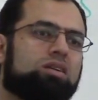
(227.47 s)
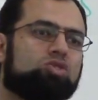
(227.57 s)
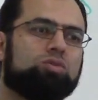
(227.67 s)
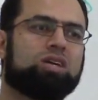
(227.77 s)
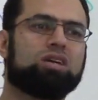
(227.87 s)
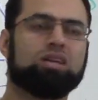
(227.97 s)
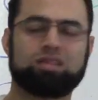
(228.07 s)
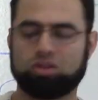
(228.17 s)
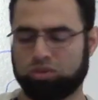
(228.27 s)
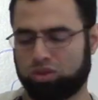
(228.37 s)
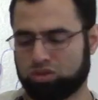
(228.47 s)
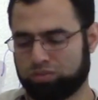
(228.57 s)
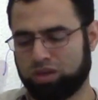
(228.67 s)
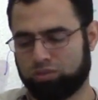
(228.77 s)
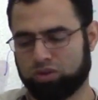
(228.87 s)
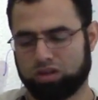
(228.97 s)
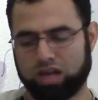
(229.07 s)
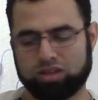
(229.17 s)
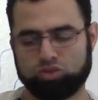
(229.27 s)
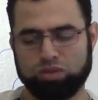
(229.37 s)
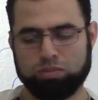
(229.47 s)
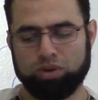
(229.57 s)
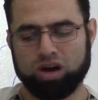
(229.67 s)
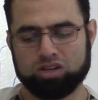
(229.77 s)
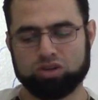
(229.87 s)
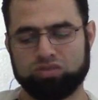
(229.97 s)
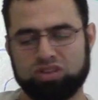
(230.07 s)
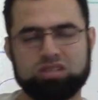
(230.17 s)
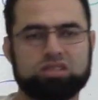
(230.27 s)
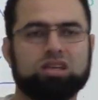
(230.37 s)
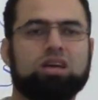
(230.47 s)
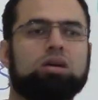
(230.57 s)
To be connected with those people and to be part of this